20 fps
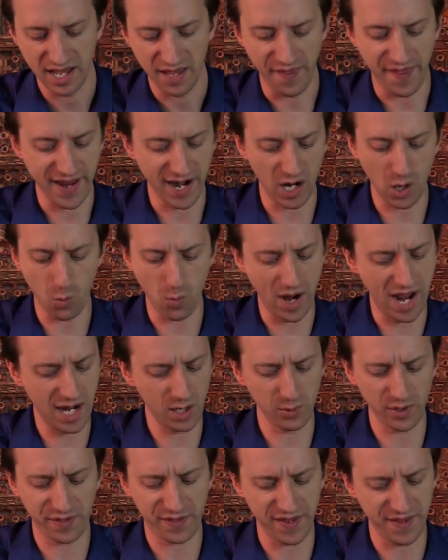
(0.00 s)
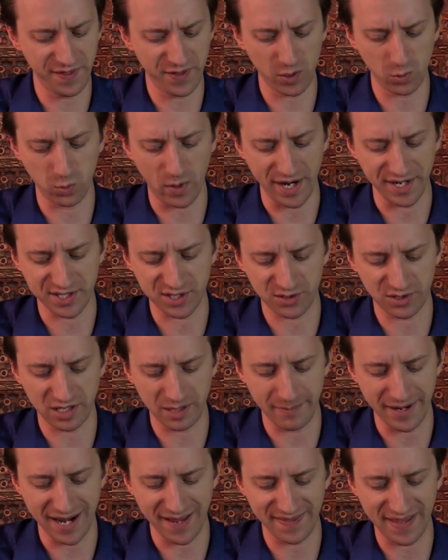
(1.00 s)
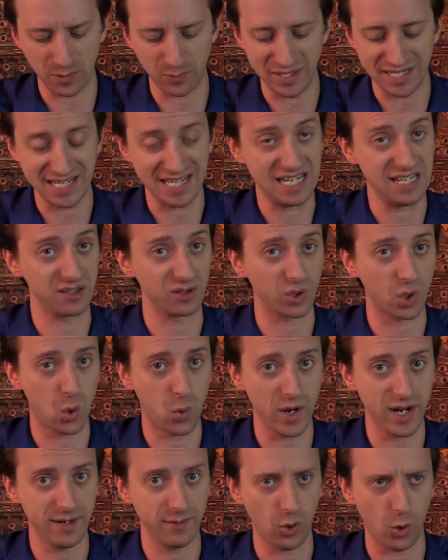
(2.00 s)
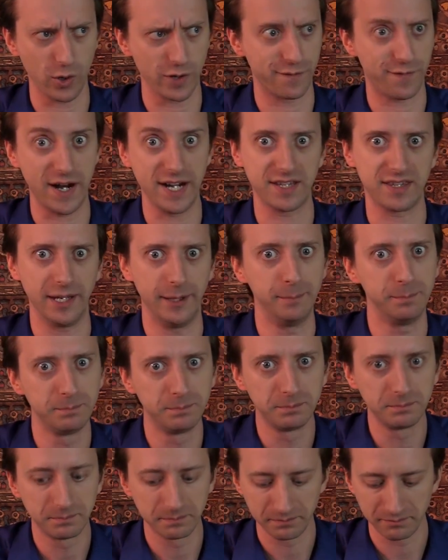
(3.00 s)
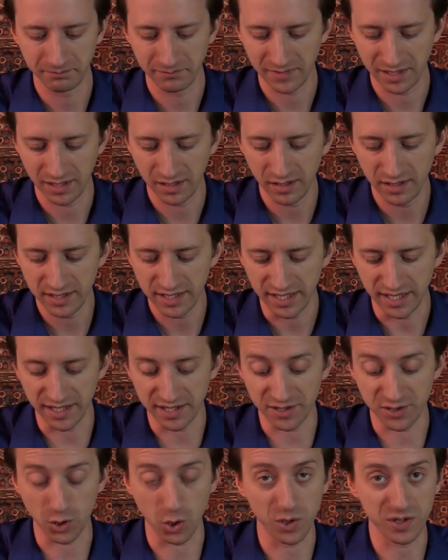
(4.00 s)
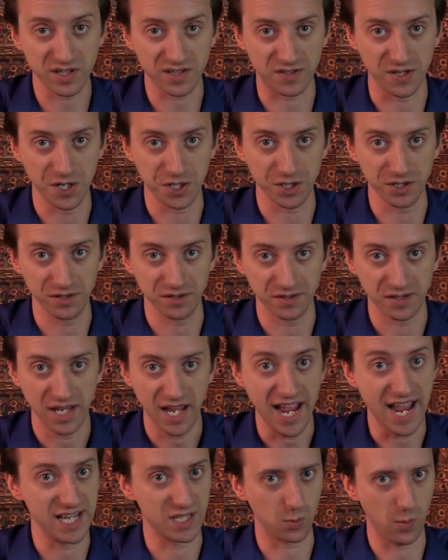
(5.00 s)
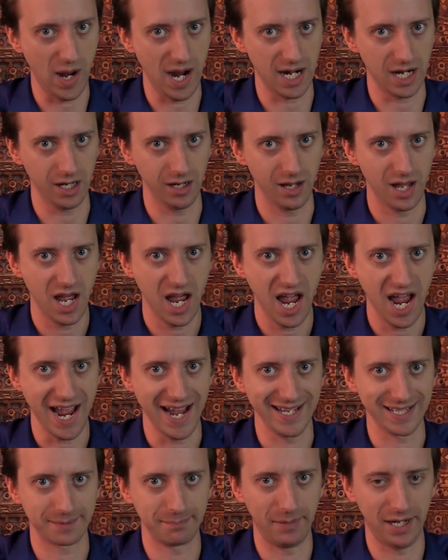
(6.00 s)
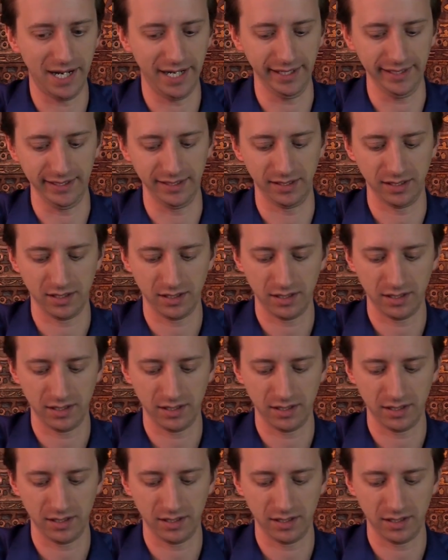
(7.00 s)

They are well within their rights to demand that we either quit or fight them. It is your decision as well as mine.